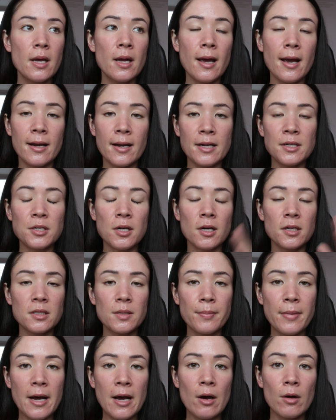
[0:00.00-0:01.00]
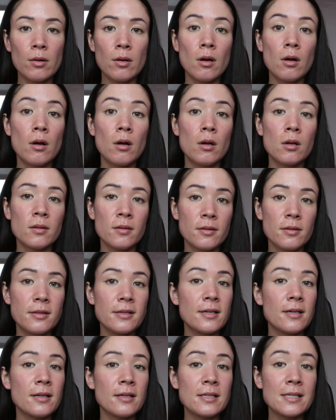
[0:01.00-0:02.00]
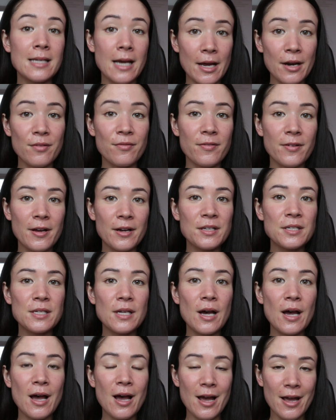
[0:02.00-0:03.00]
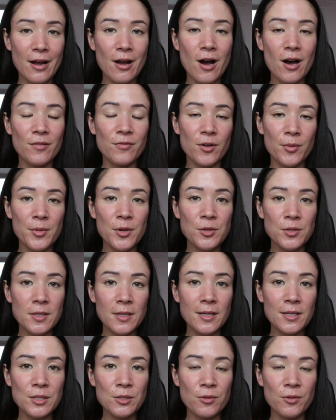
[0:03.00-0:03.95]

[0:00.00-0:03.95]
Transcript: and I talked about all of the side effects I got from using it.